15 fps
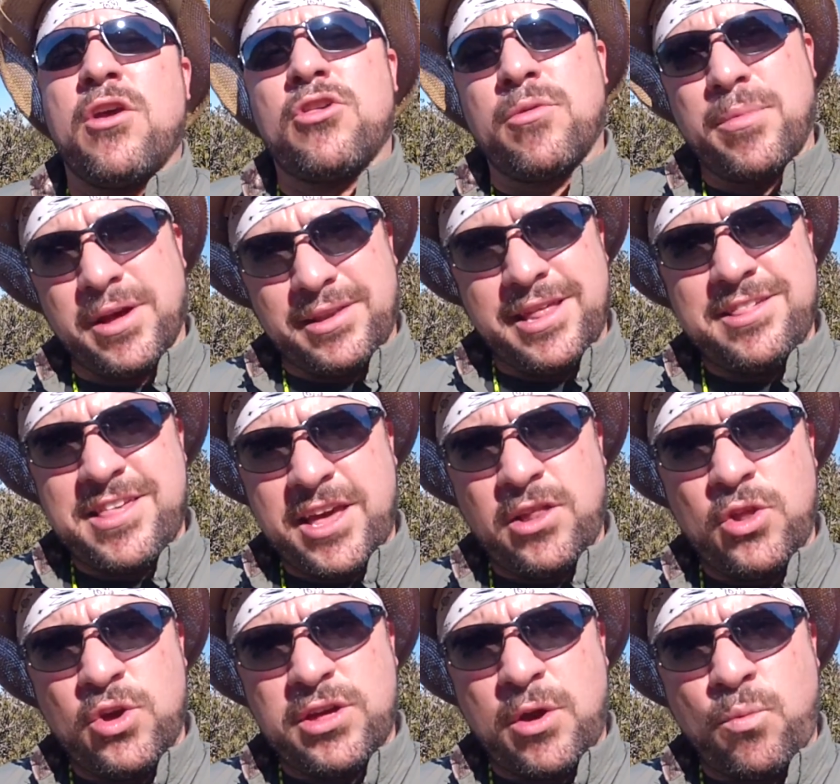But let's take a
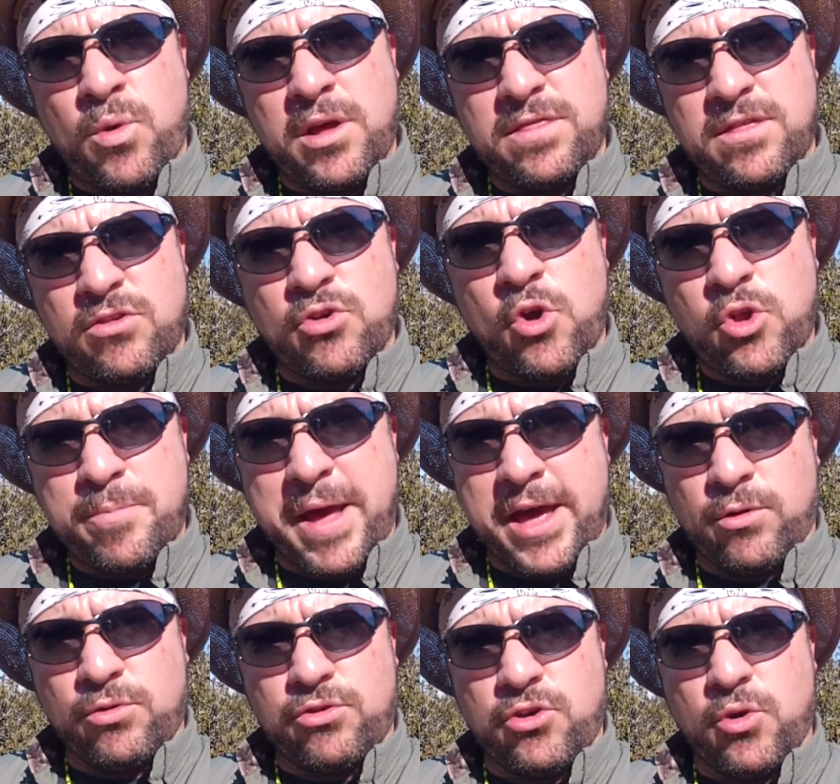look at what the solar
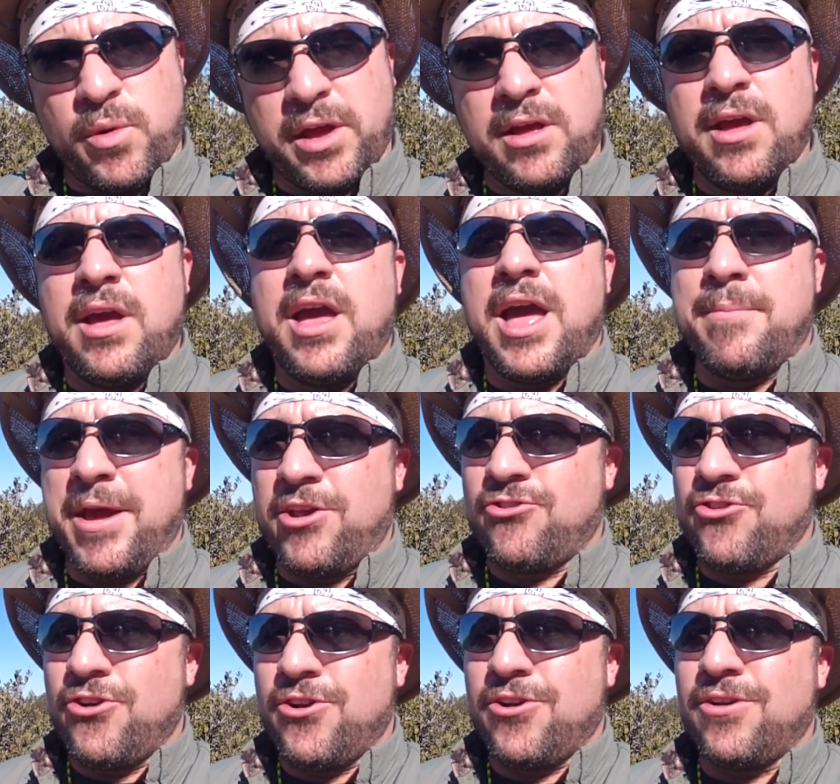panel is doing and make
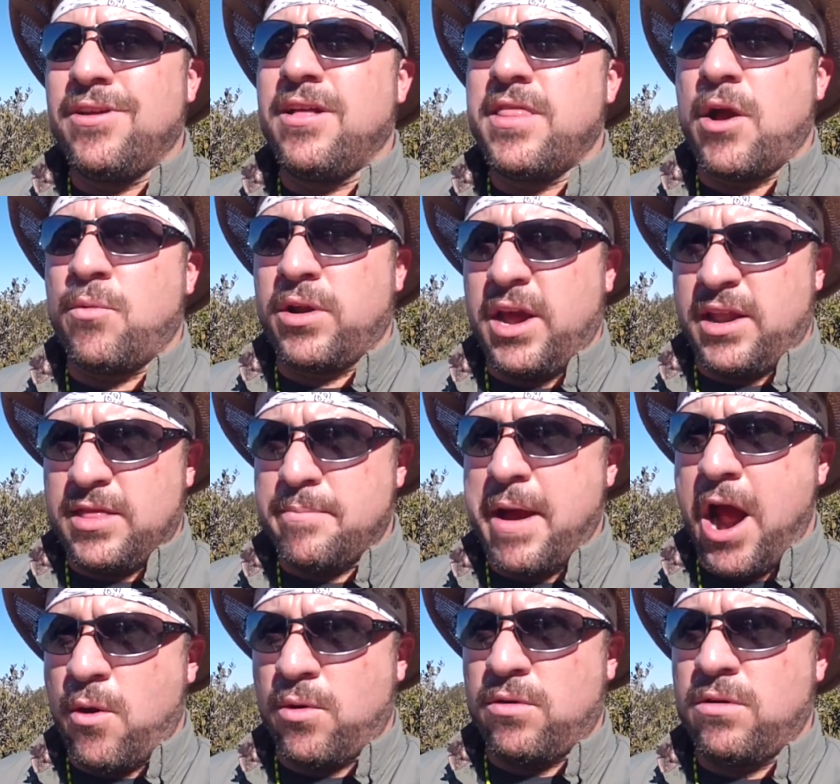sure that we're getting the
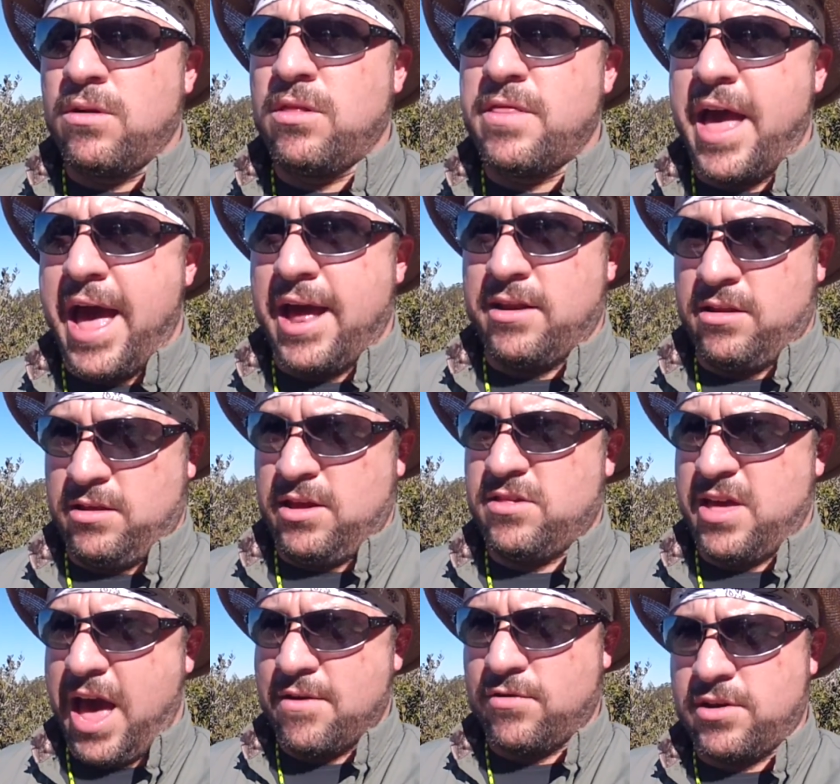power that is
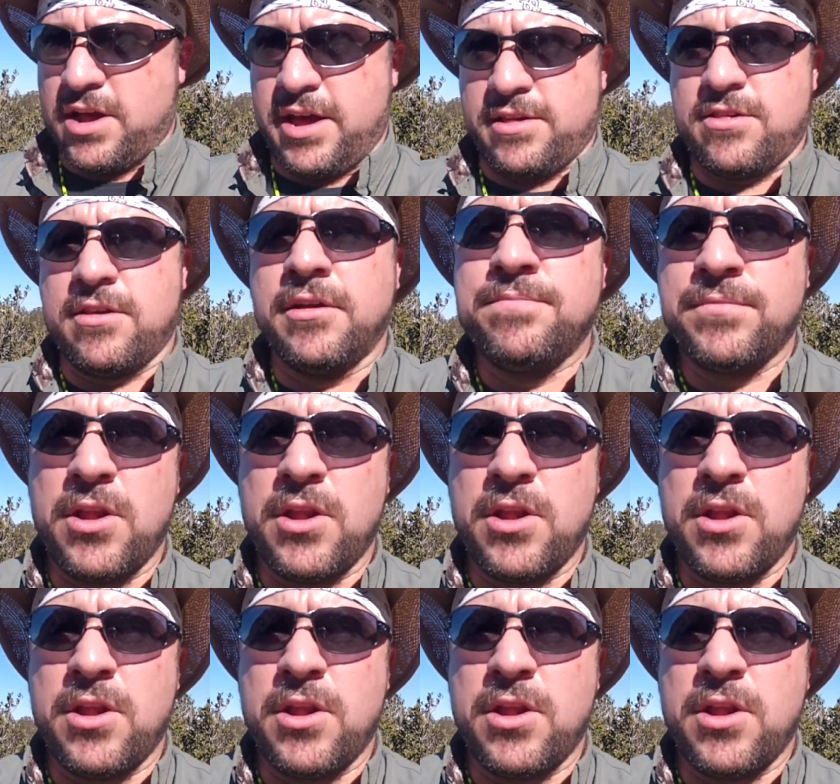advertised.